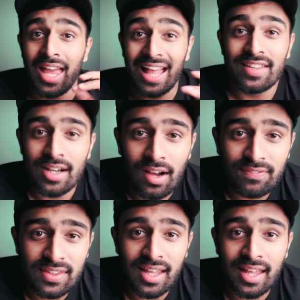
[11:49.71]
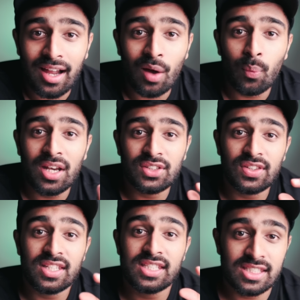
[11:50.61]
And then after that, I went
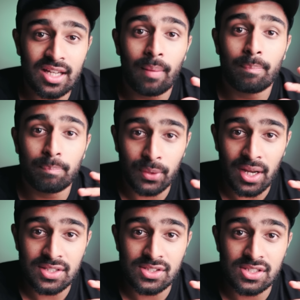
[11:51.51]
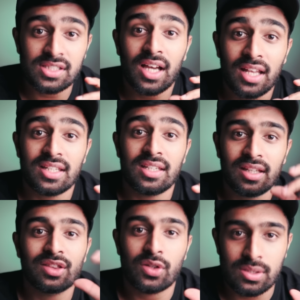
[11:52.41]
into the sub-branches
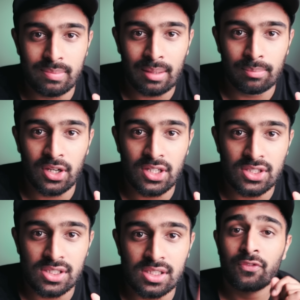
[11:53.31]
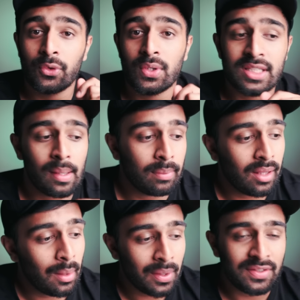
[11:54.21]
underneath those main branches. For
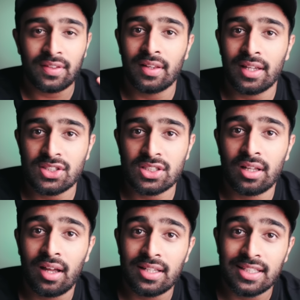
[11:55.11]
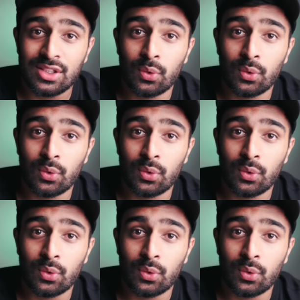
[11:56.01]
example, I went to the lecture slides that